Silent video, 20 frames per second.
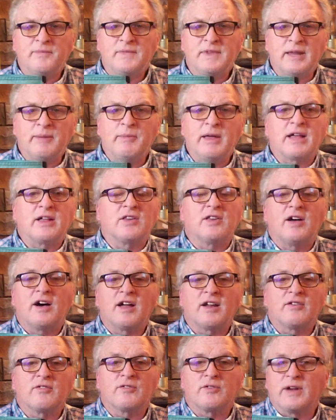They make a
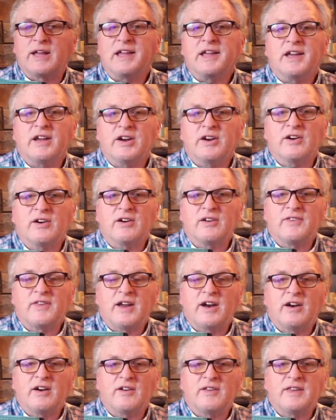lot of great gear
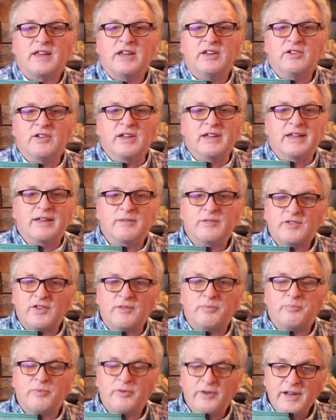there that you can get
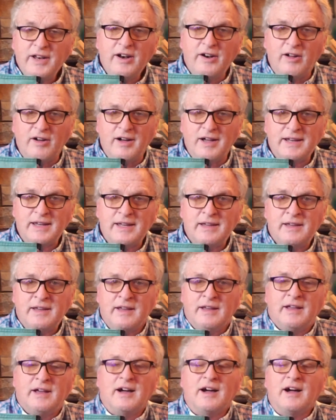stuff printed
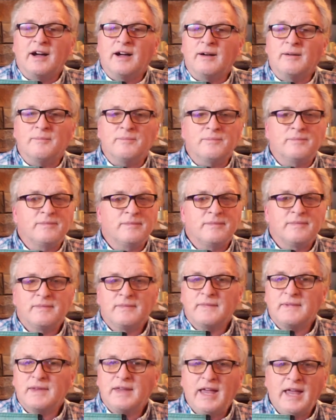on.
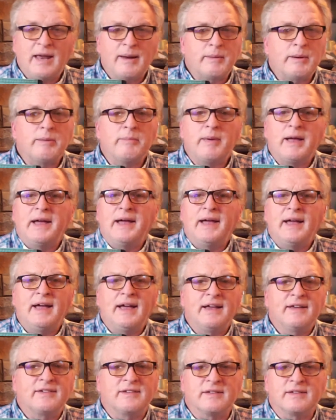Camera
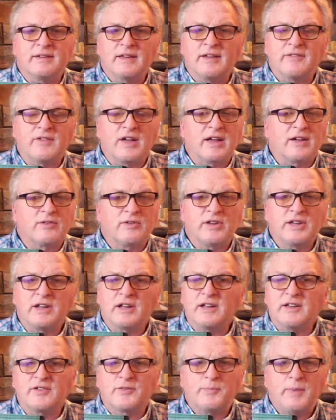bags, and they've got really
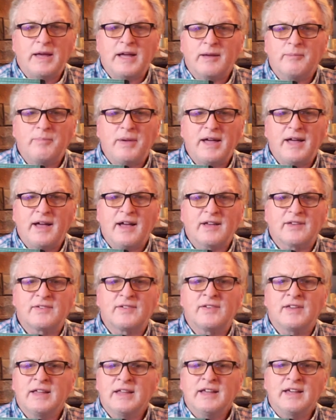nice
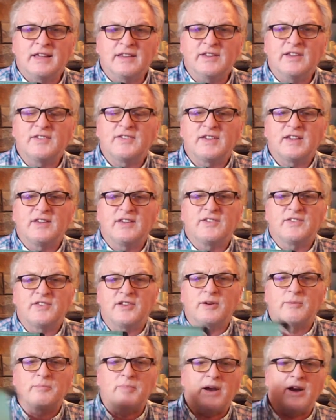backpacks. And this is
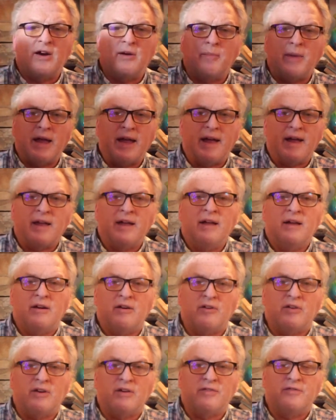their bear bag,
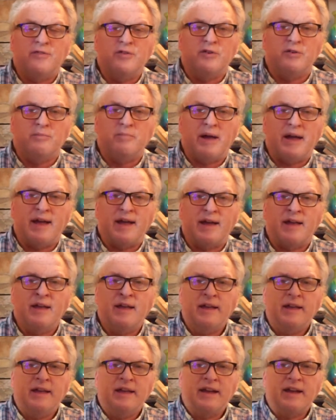or their food bag.
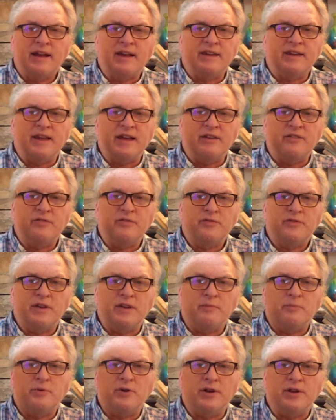And they
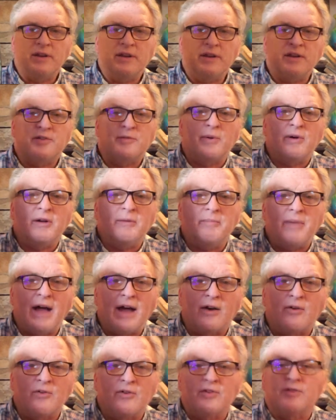put, it's probably
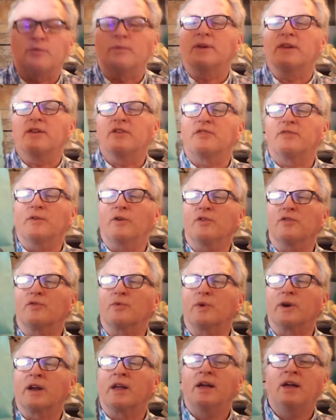backwards the way these
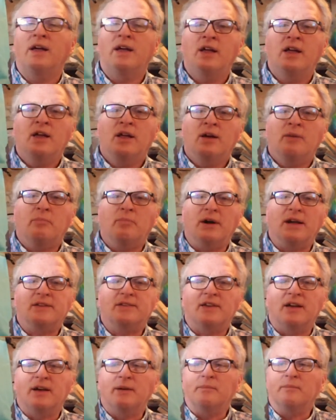phones work,
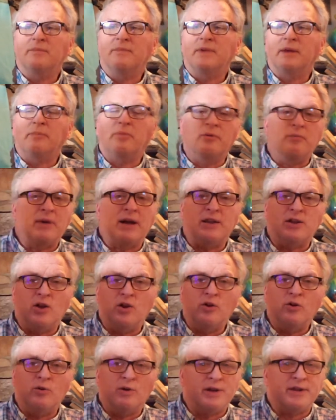but they put my
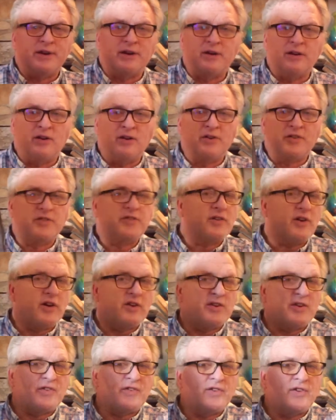logo on there. And all
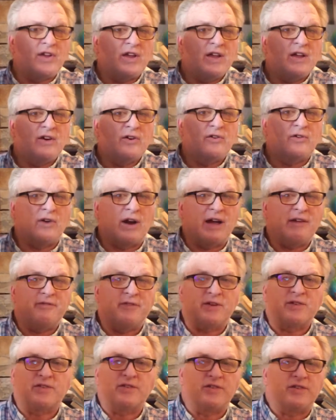this
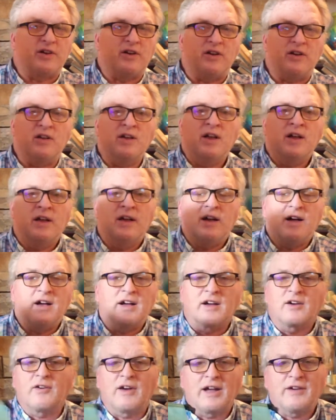graphics is all
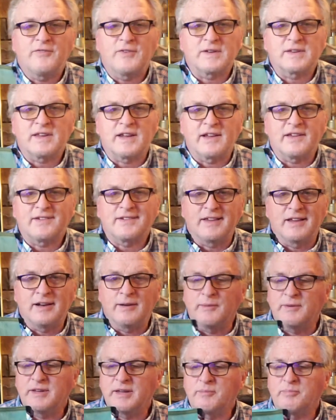a graphic that I sent
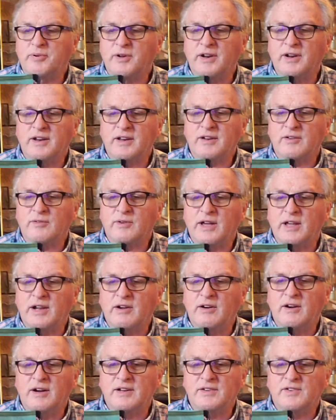them, and they printed it right
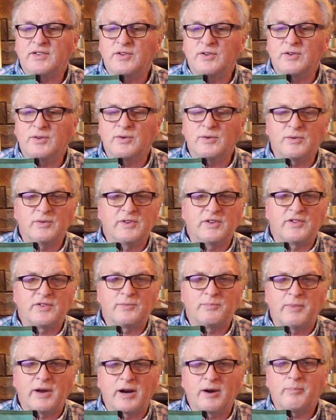onto
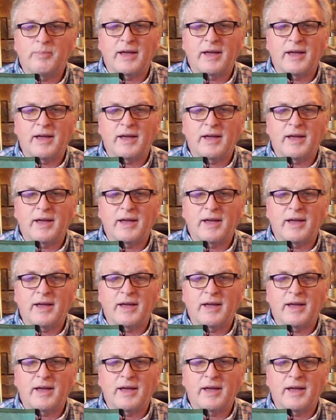this bear